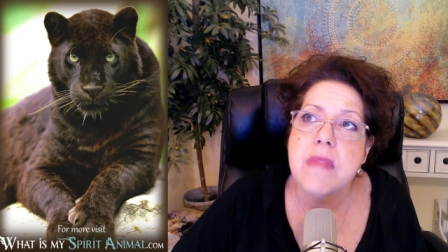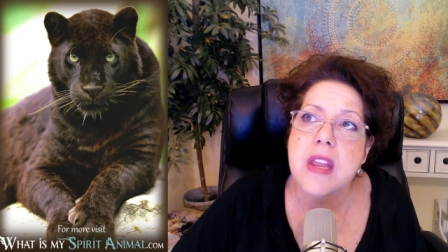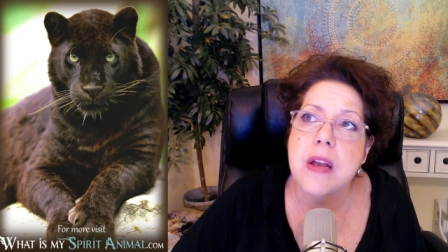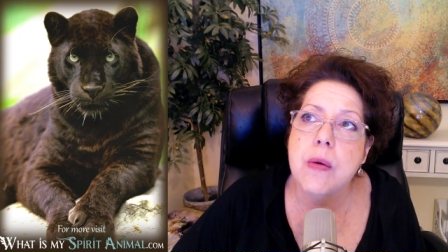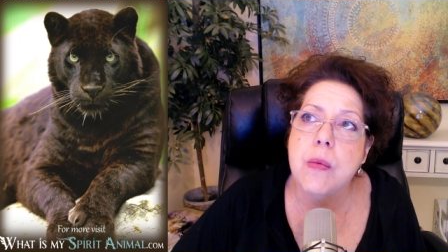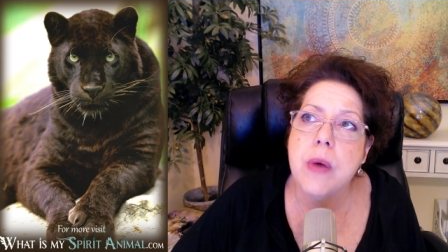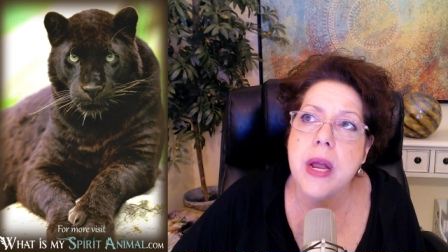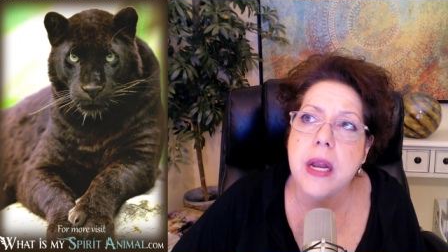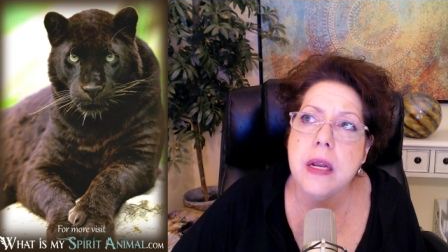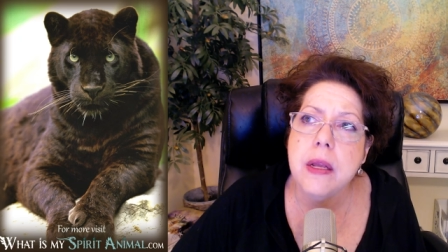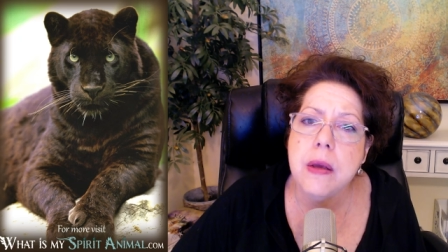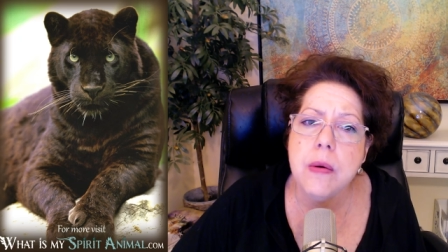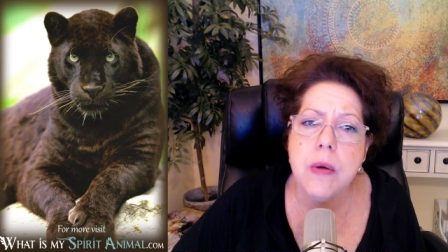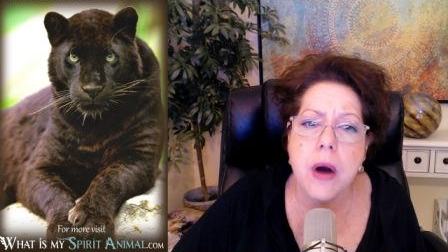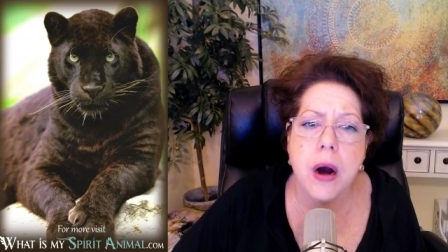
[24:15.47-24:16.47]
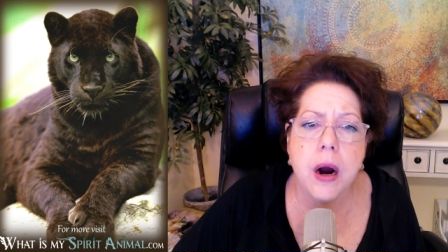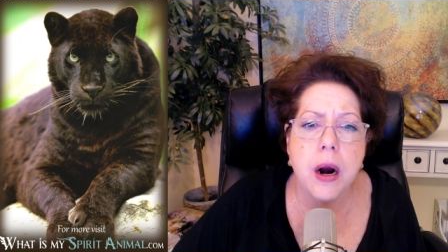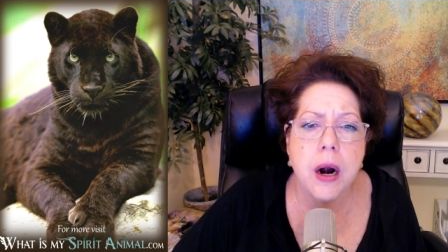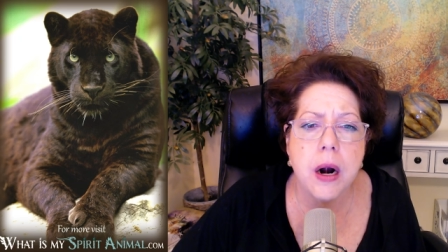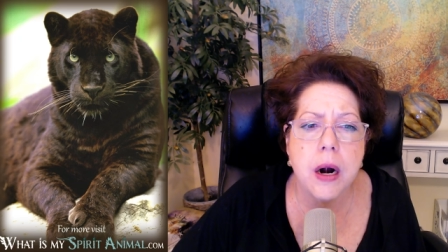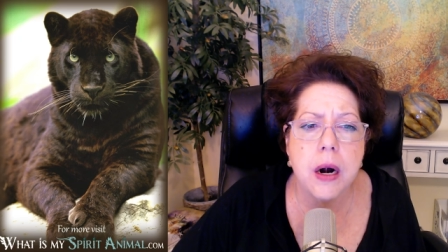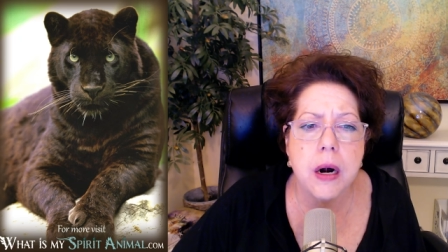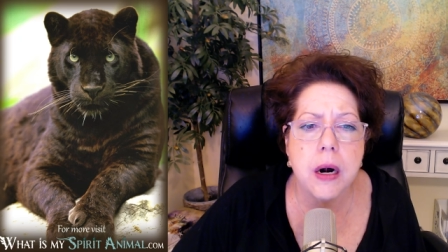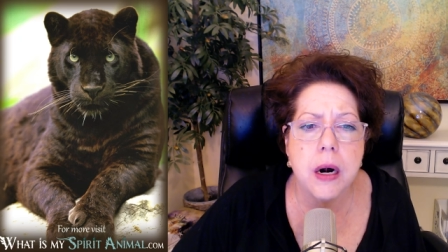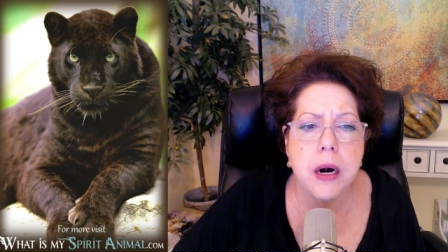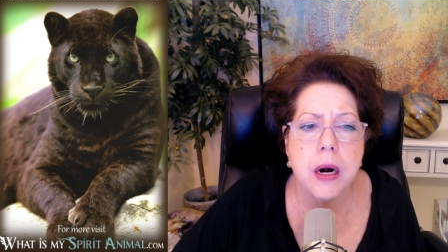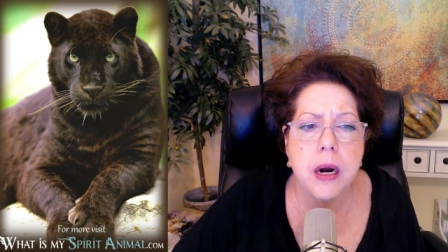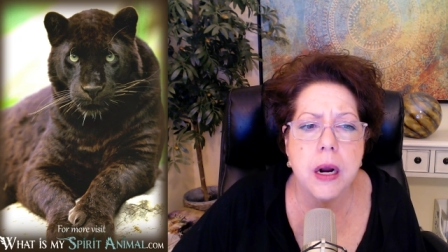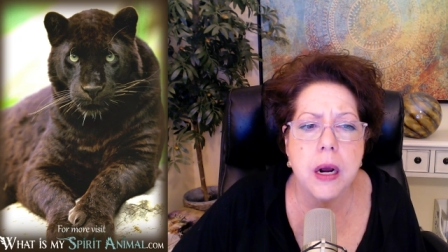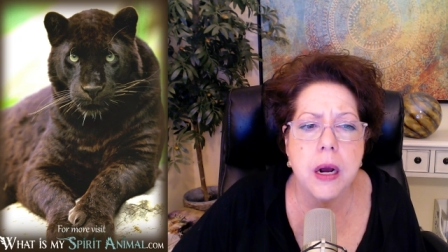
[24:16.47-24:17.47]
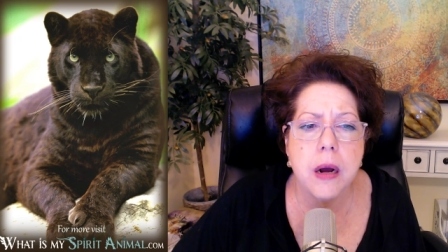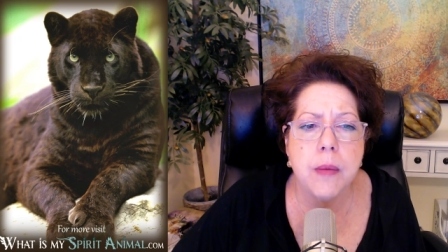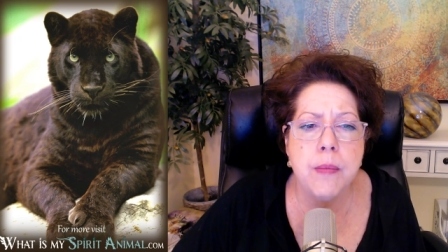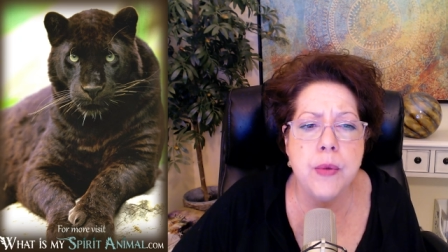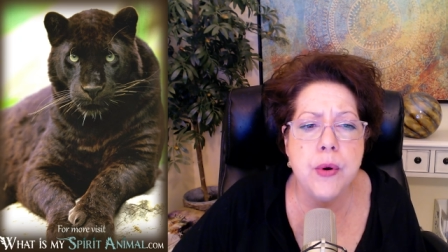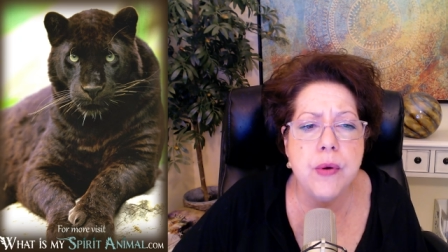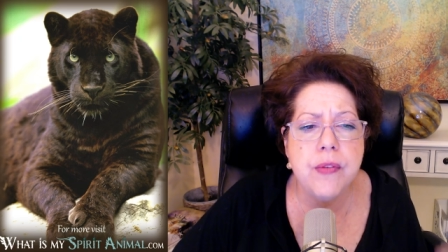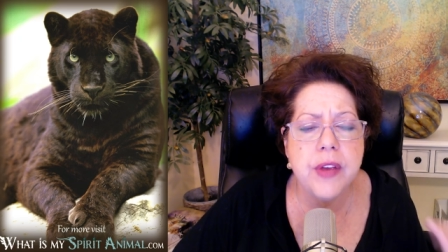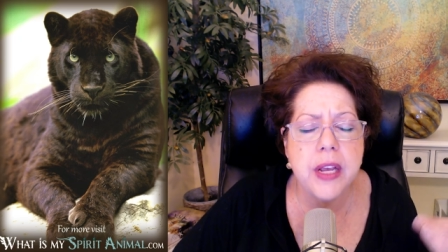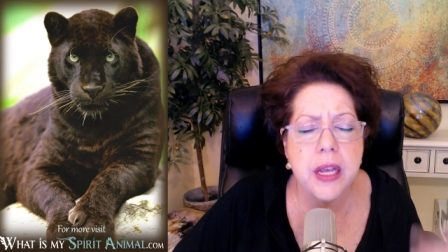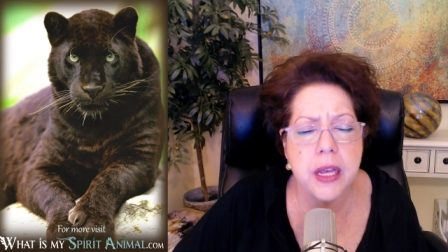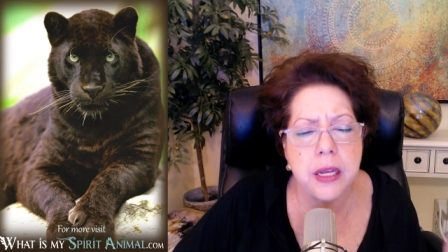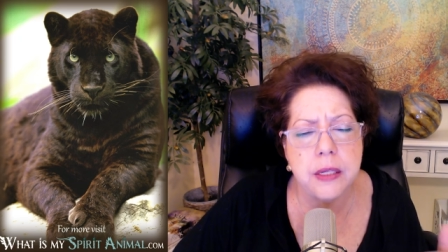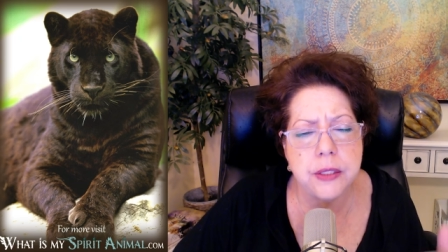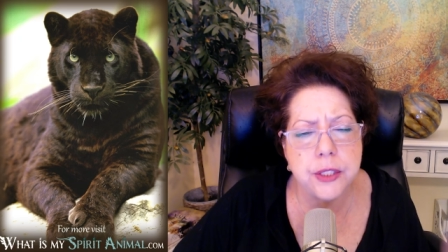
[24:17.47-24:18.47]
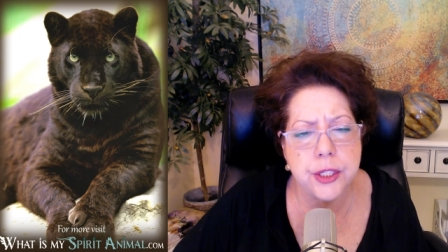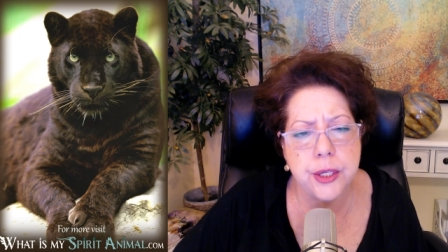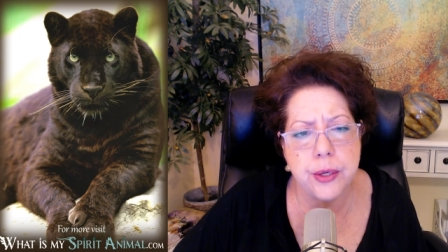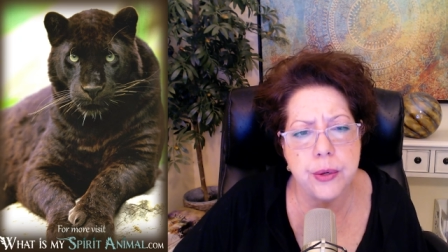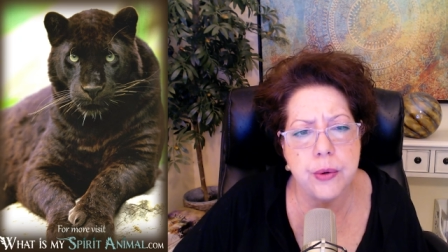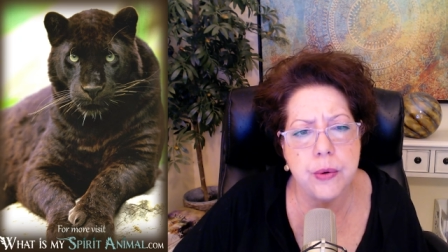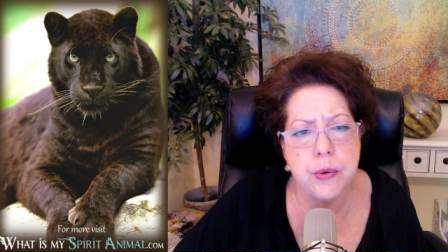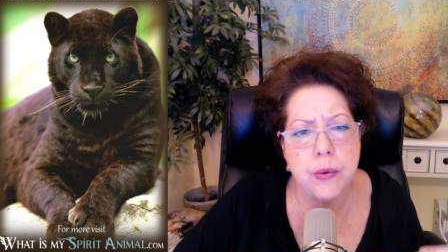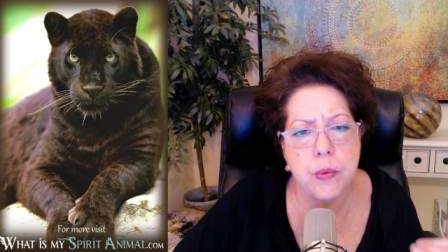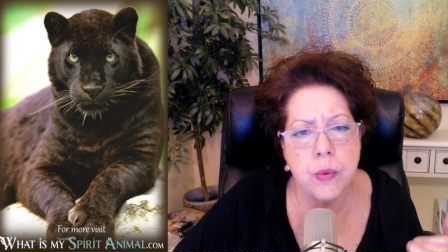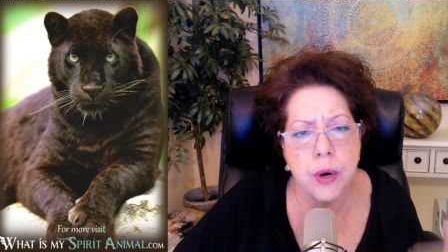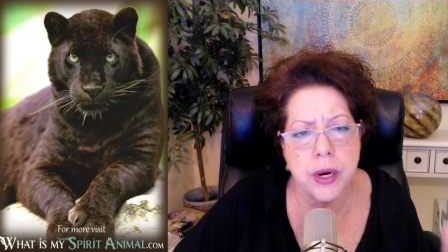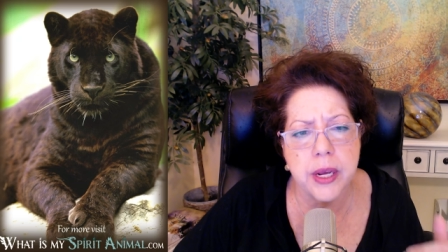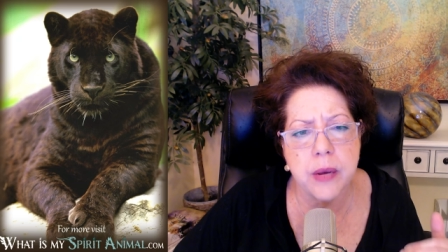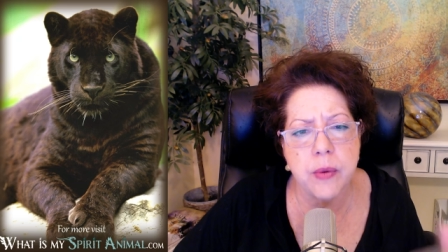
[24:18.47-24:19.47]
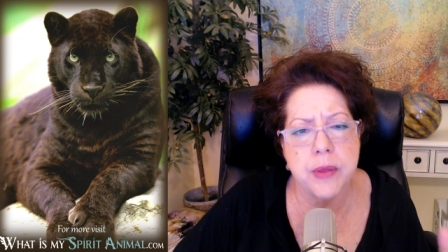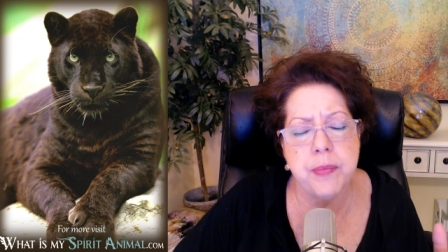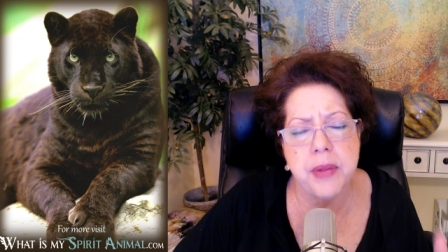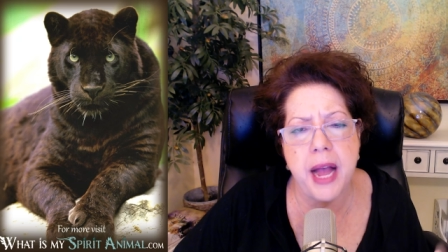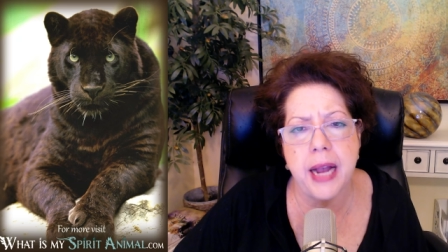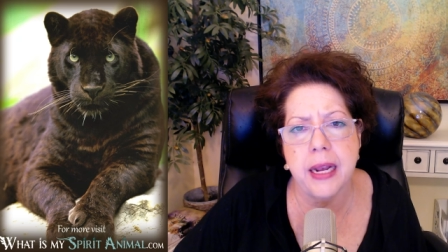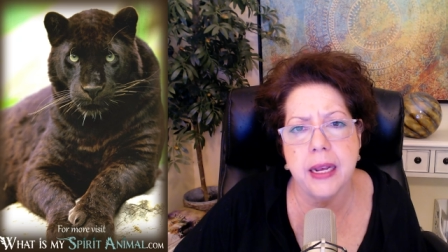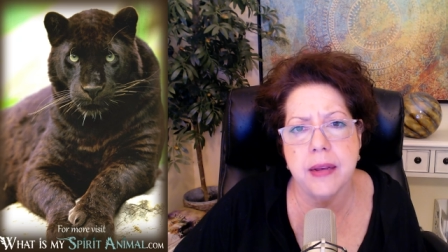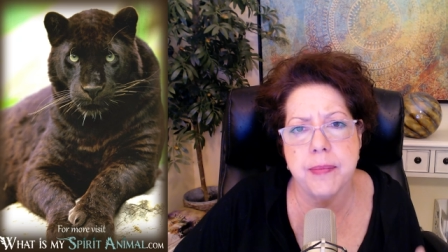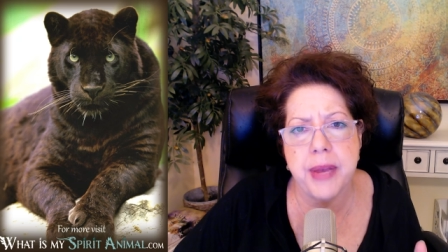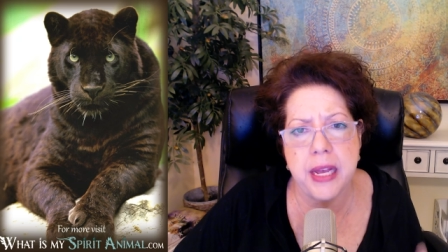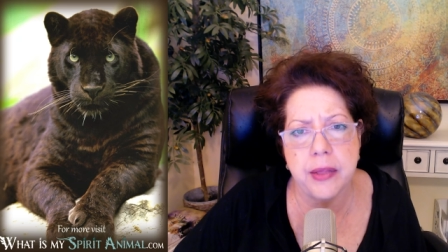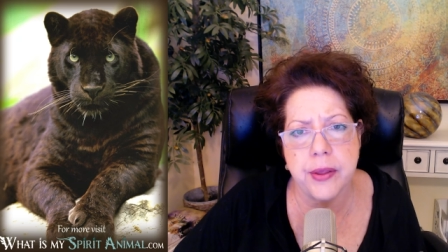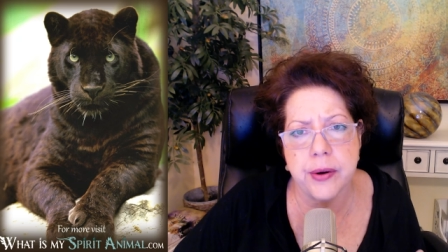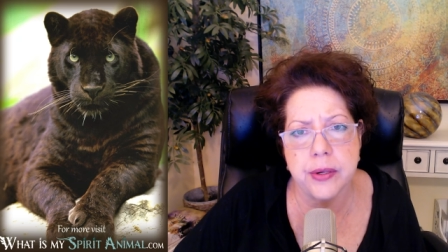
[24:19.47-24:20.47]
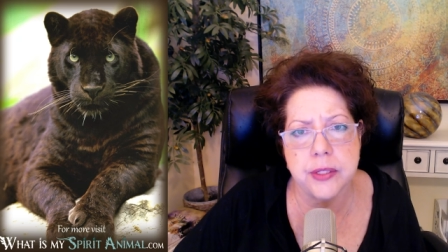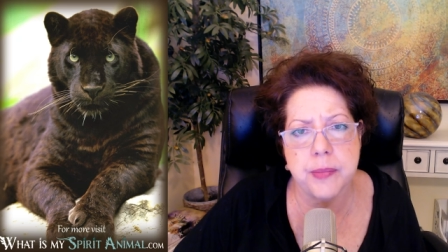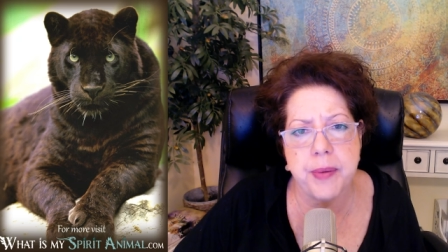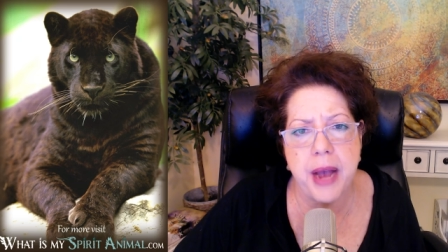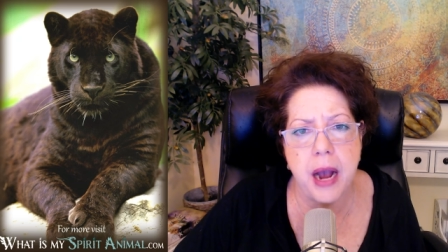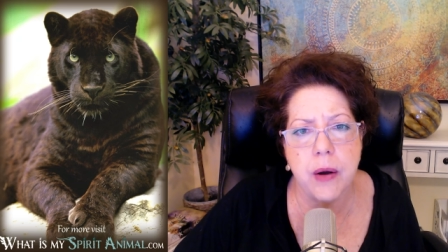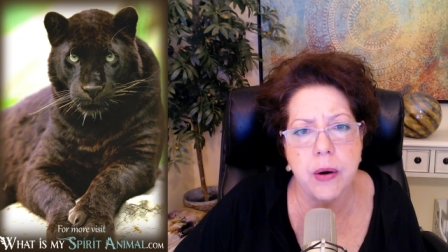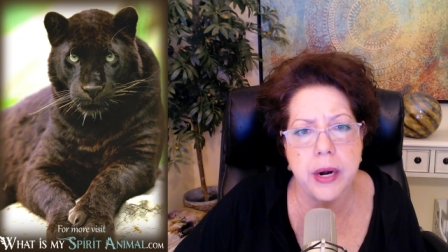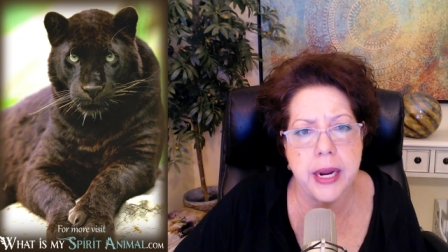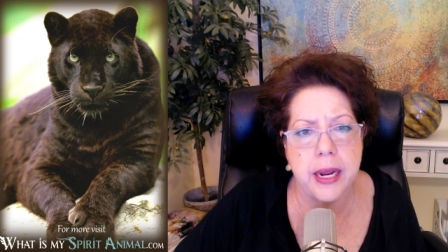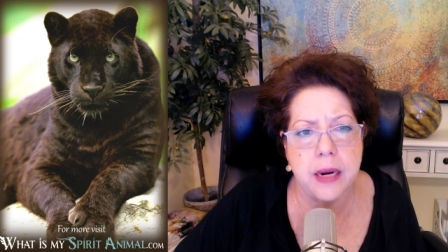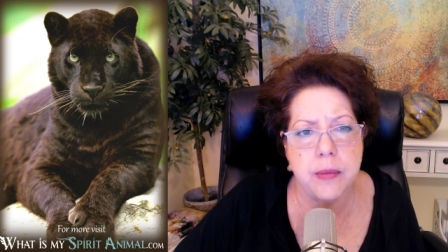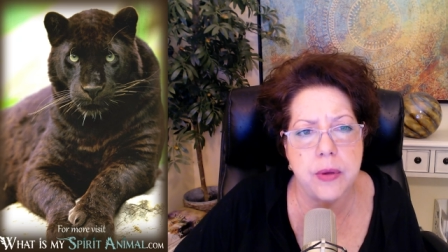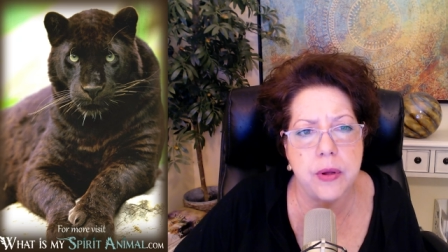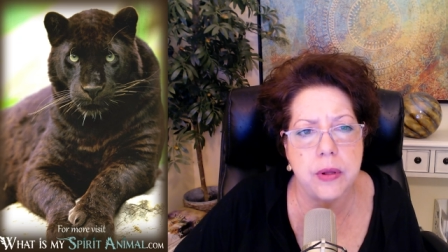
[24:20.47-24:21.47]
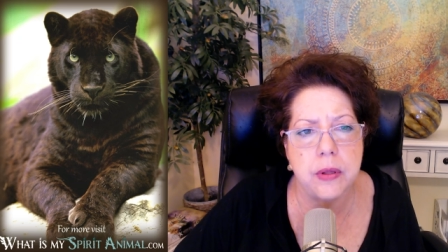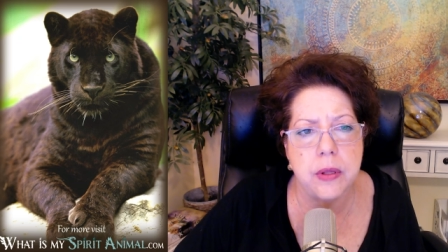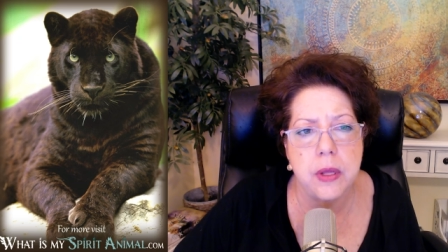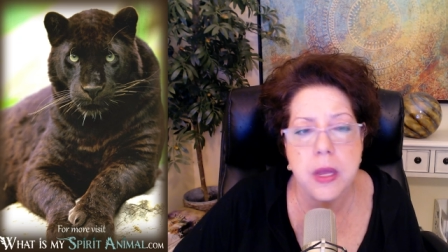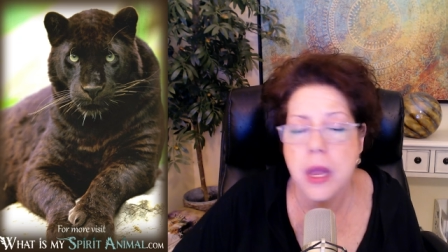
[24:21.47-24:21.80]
when you are moving into working with Black Panther as a power animal,